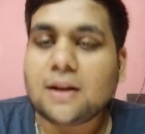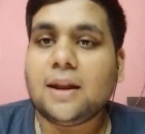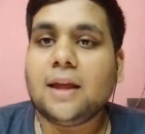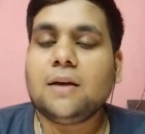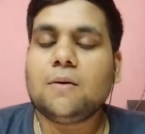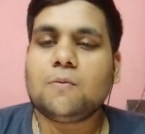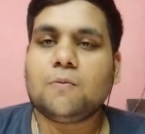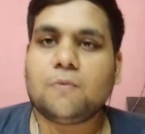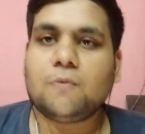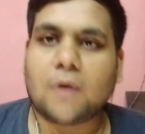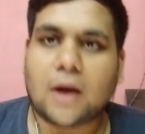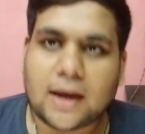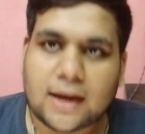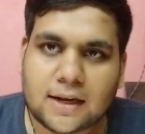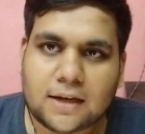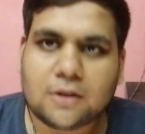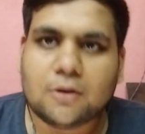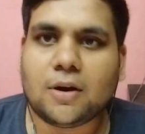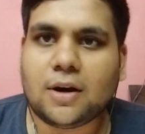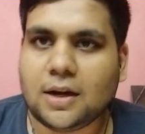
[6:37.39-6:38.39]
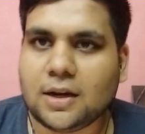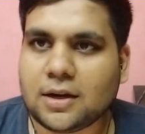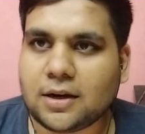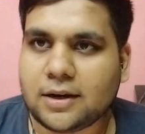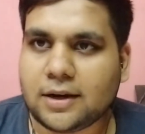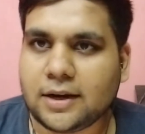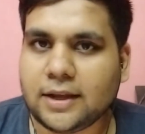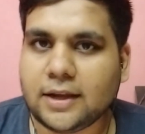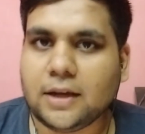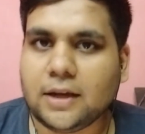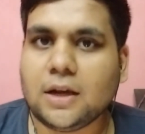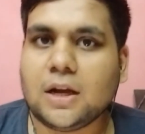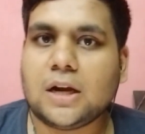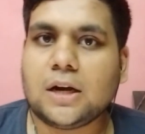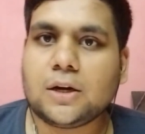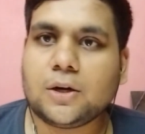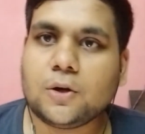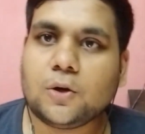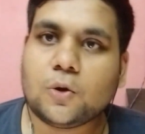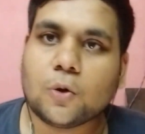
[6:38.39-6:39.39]
like while you are learning,
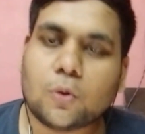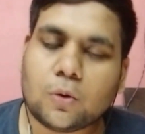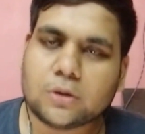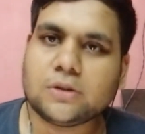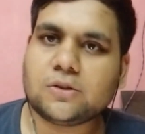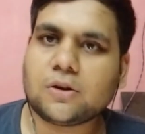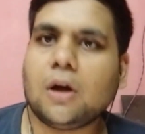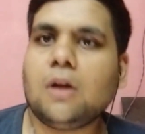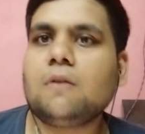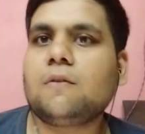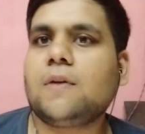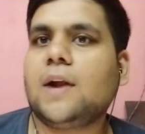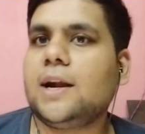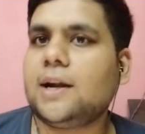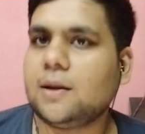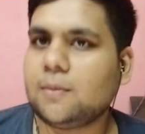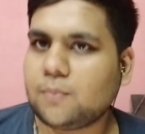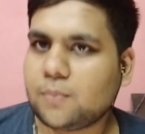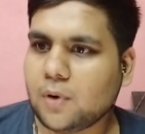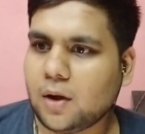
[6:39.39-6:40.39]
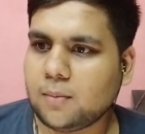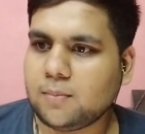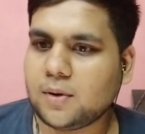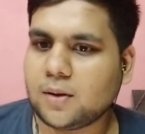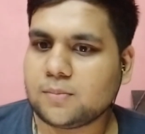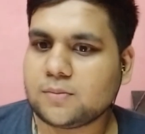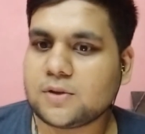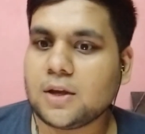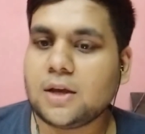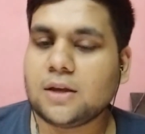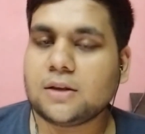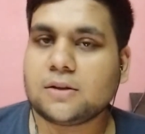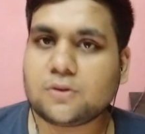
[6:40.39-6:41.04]
don't solve random problems.